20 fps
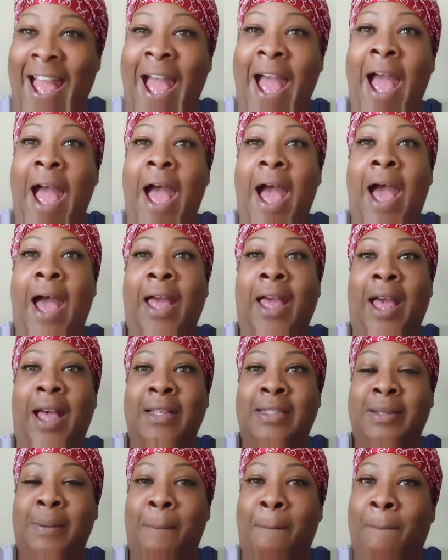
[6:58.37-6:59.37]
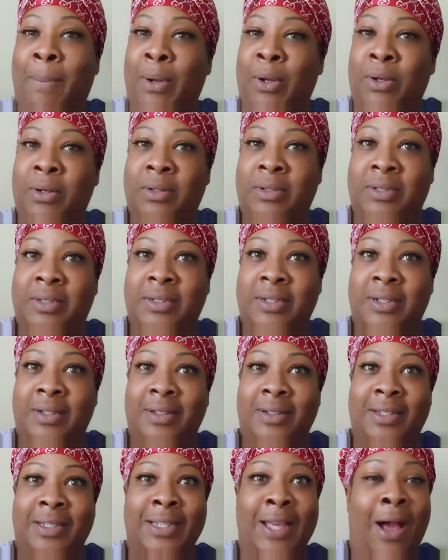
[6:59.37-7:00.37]
I got some books.
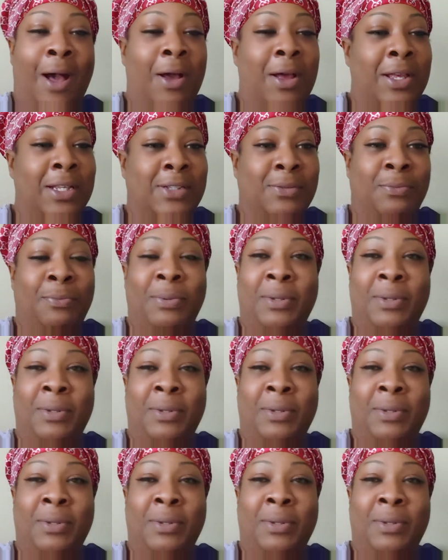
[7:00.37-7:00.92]
Y'all, it's